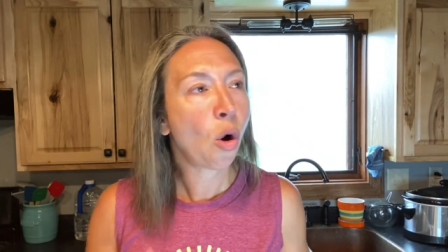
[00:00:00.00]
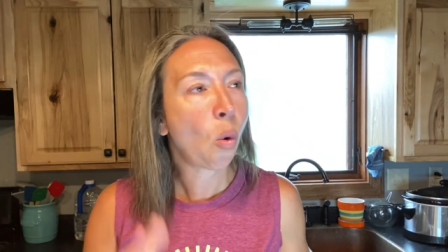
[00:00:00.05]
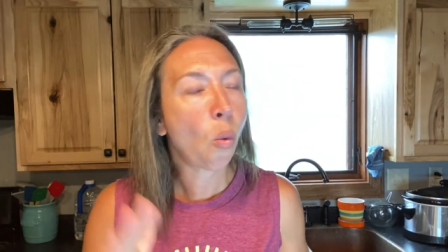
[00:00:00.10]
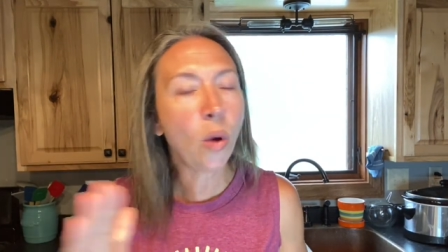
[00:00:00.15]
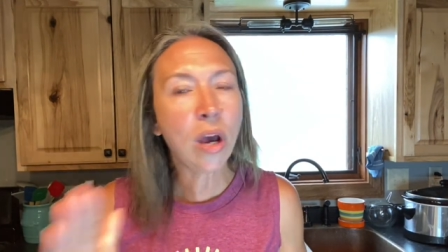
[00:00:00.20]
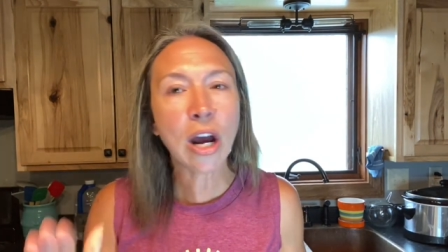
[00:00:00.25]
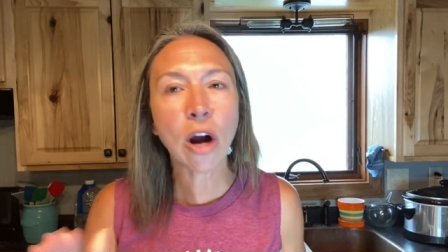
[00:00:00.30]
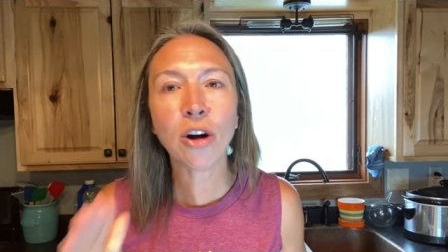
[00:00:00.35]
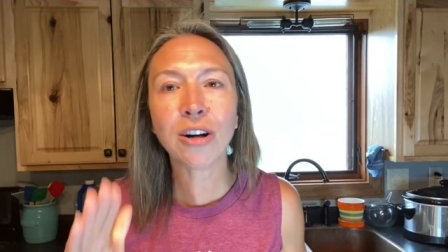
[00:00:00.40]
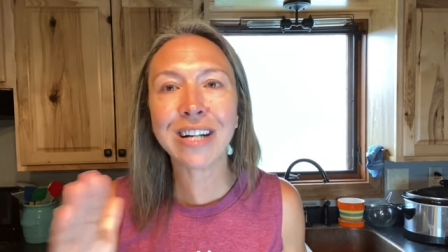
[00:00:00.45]

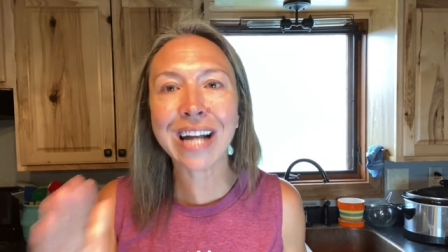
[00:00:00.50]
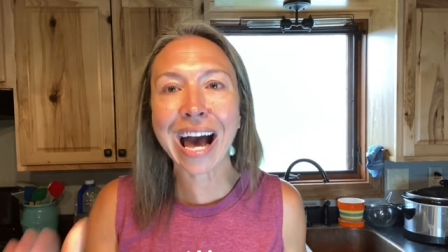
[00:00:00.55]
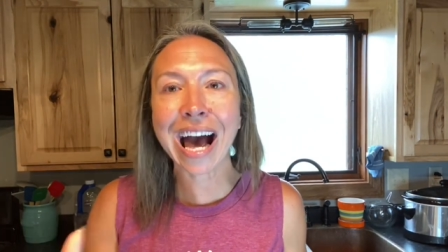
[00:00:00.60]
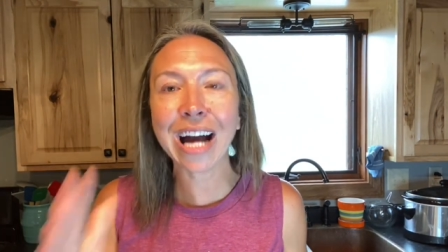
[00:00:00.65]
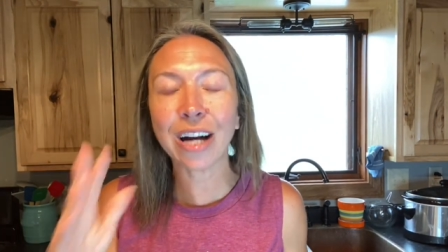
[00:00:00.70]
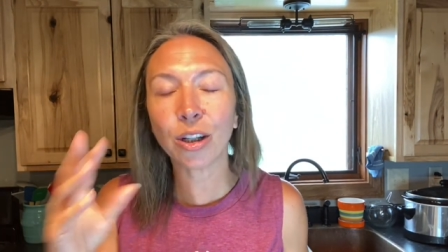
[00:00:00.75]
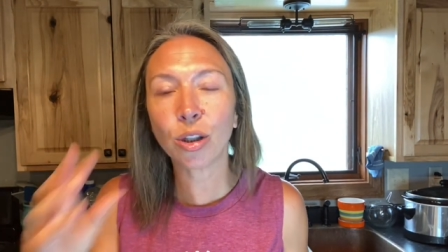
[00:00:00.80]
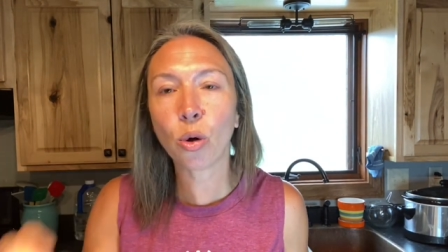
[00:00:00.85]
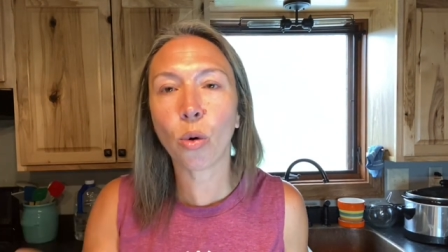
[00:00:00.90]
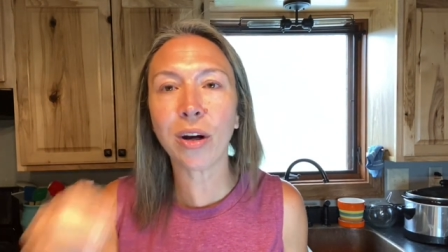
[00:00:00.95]
We are
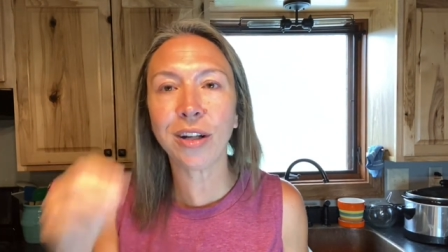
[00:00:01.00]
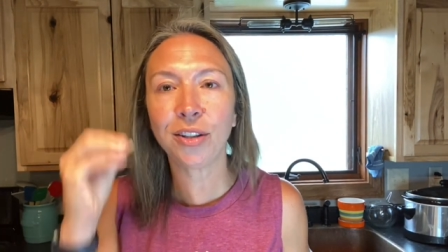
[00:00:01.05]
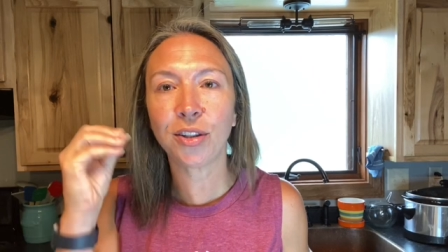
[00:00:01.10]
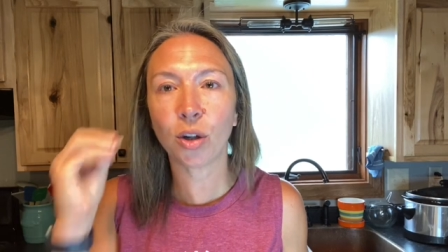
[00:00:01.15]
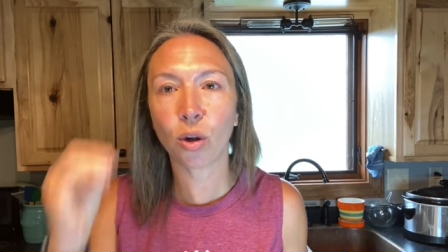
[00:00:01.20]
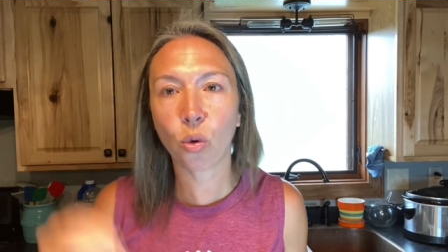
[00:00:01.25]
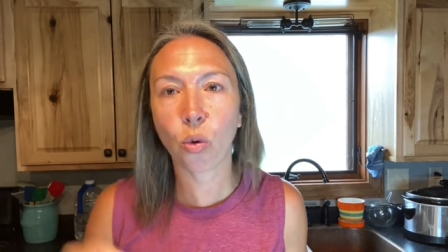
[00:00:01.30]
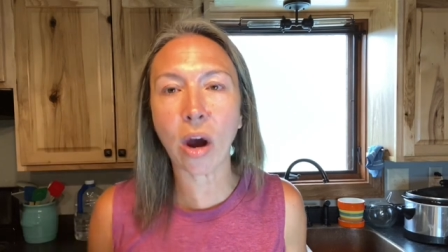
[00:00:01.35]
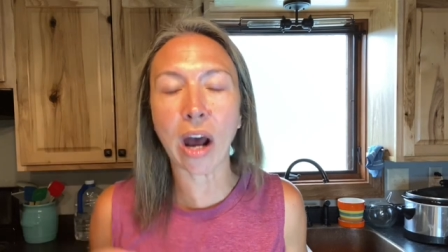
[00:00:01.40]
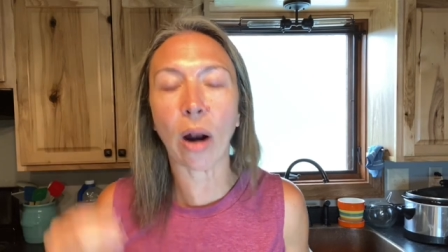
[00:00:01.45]
not going
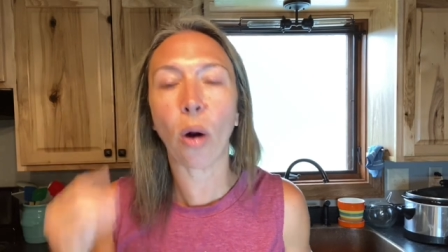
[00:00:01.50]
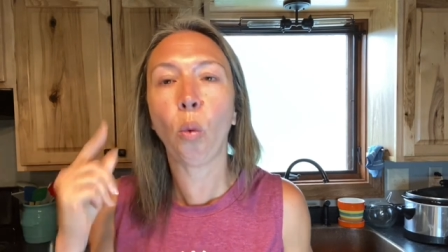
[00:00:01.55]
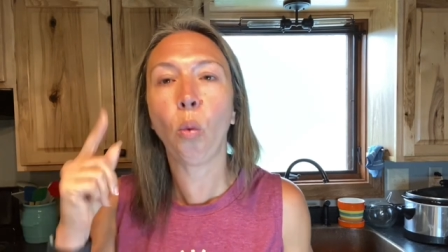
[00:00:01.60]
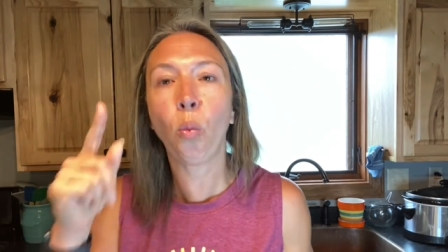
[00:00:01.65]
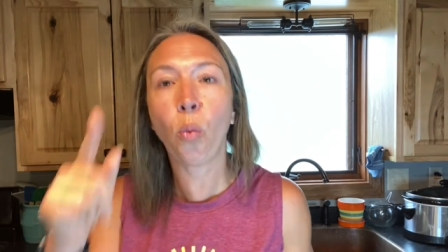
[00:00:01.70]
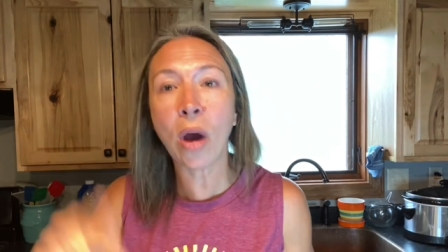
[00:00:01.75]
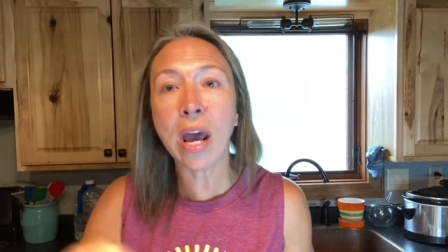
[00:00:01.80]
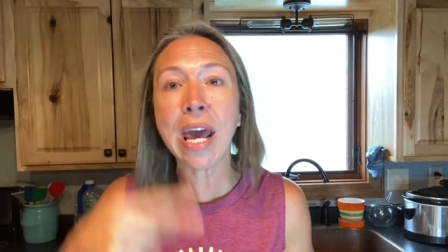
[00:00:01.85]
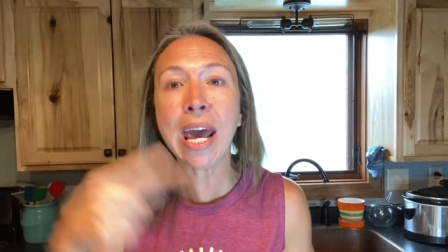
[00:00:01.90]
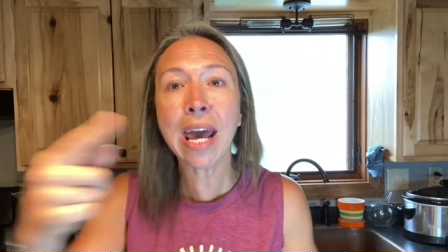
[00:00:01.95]
to
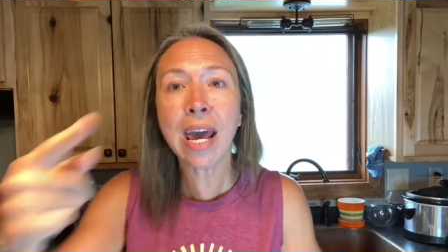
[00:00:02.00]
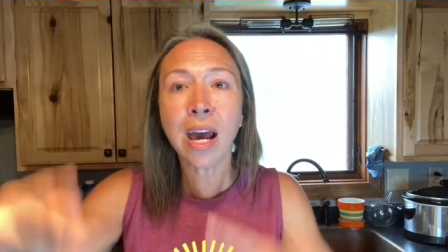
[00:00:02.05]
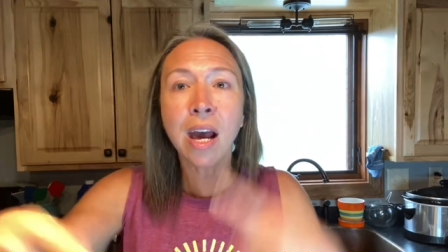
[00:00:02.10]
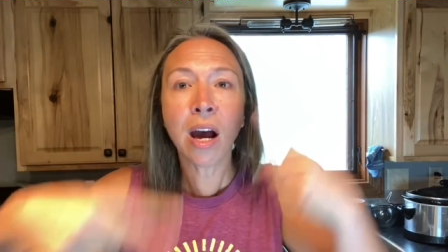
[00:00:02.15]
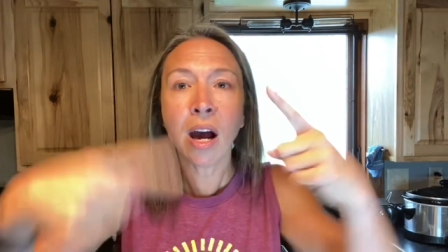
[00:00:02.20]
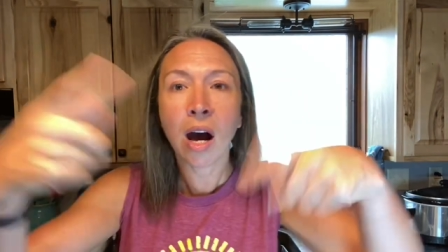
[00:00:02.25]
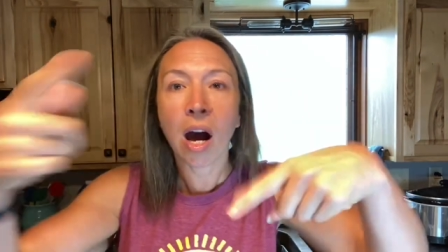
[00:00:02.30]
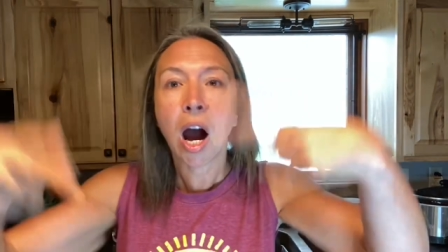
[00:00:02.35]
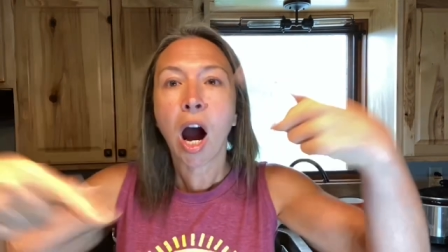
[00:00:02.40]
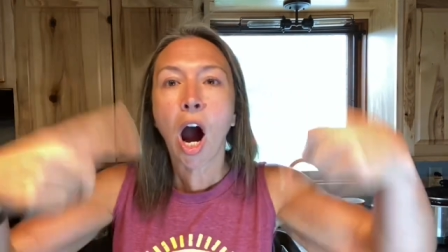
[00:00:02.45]
quit. We
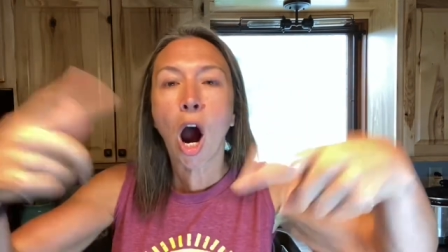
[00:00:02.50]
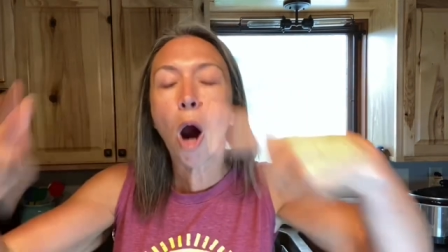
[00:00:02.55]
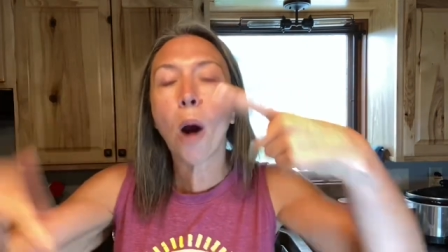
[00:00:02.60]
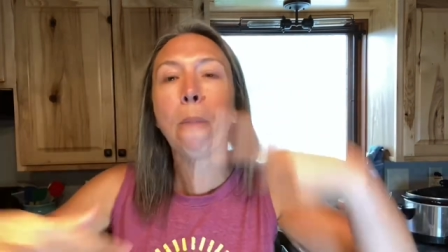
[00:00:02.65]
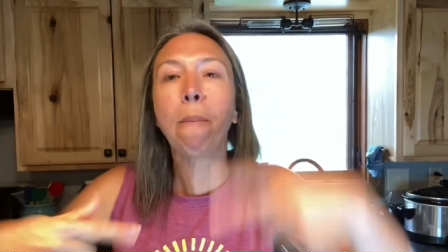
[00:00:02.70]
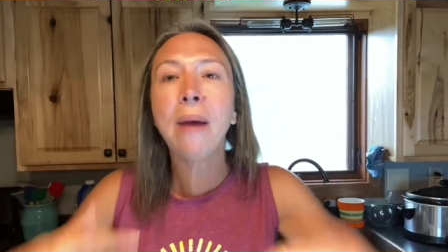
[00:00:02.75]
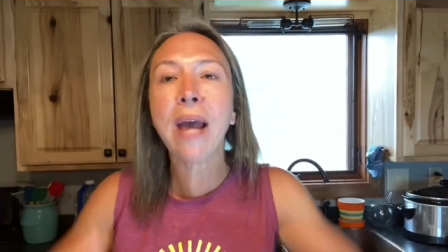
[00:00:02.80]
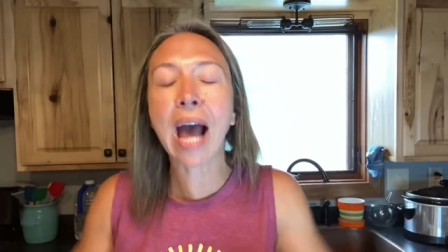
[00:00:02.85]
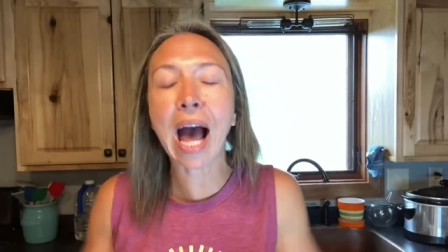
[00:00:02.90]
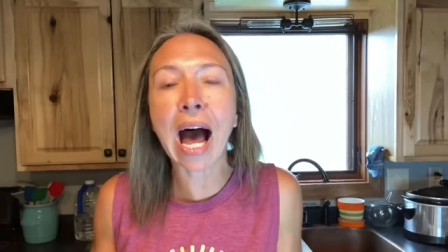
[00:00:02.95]

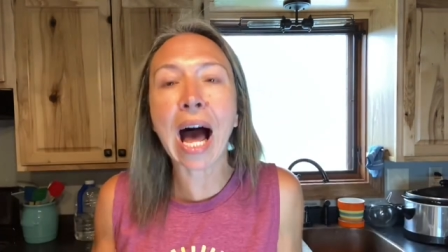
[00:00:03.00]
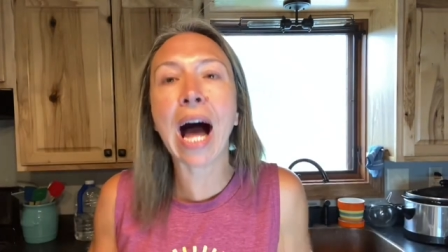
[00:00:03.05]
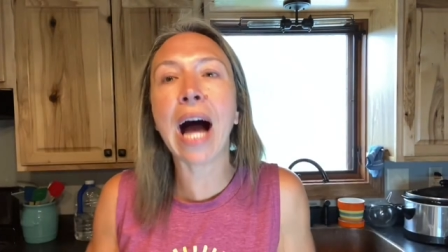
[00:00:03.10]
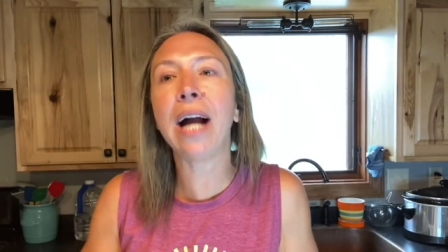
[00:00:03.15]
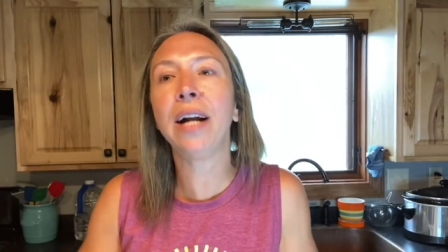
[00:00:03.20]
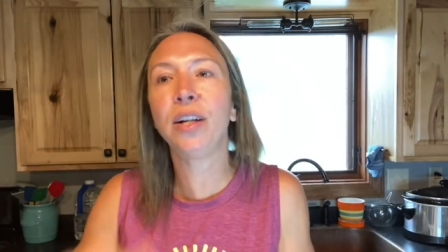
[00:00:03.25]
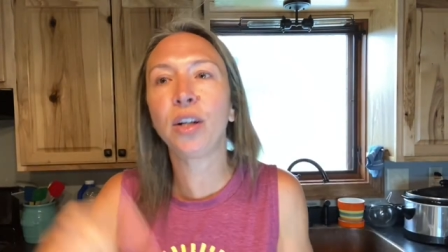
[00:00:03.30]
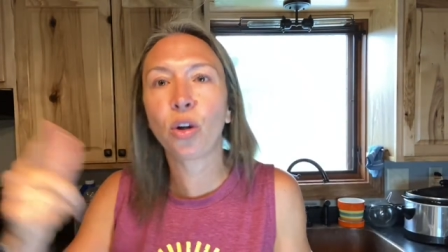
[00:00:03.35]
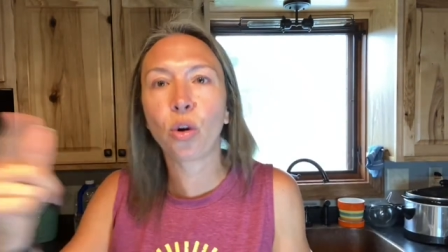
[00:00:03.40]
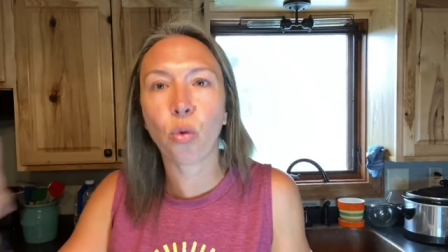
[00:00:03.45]
are
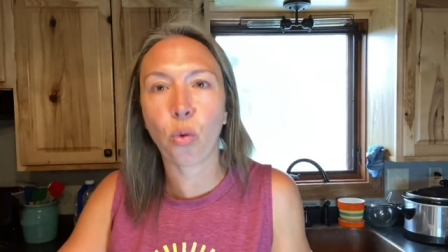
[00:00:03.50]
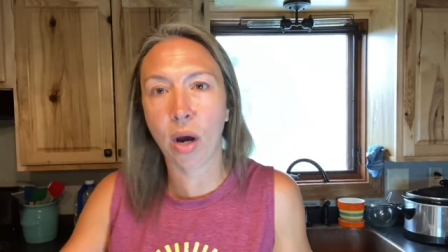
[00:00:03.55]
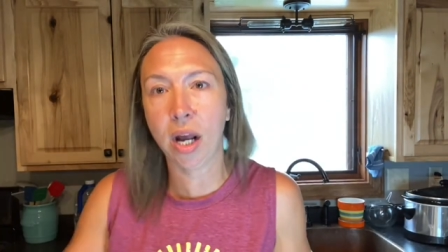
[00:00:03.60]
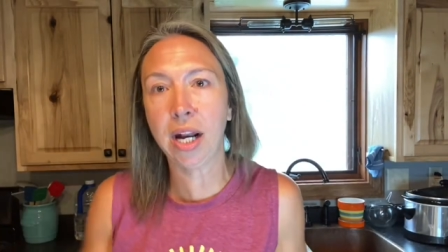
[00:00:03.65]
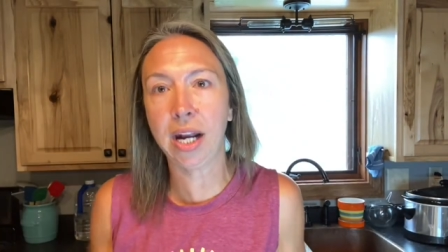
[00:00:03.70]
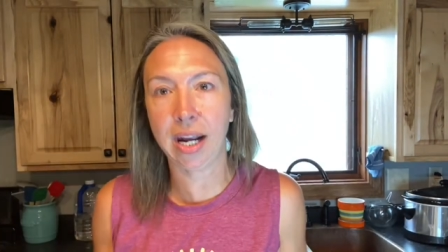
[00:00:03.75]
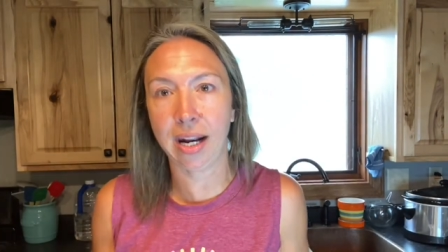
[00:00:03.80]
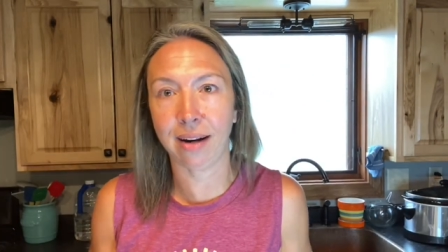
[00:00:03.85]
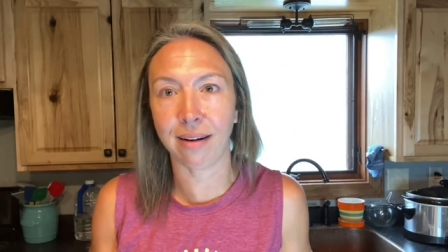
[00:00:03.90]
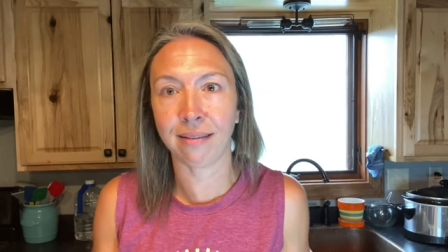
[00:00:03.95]
beyond
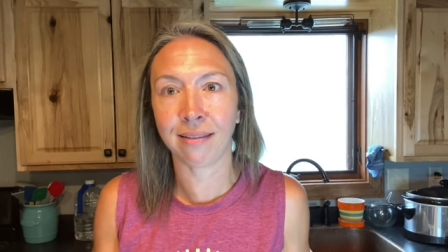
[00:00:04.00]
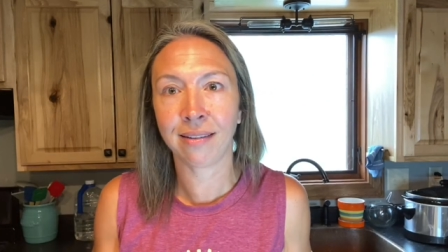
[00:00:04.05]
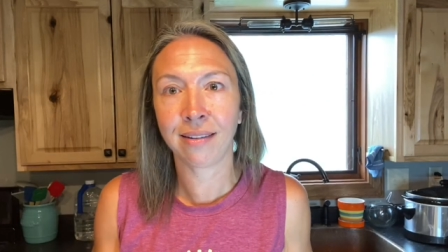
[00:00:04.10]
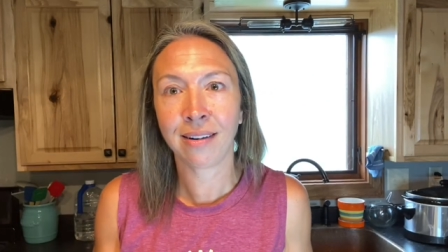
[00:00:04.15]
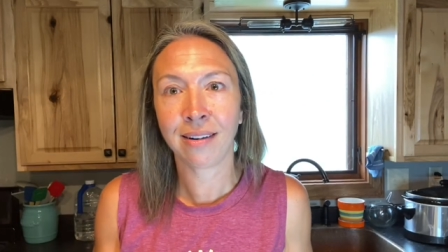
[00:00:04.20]
quitting.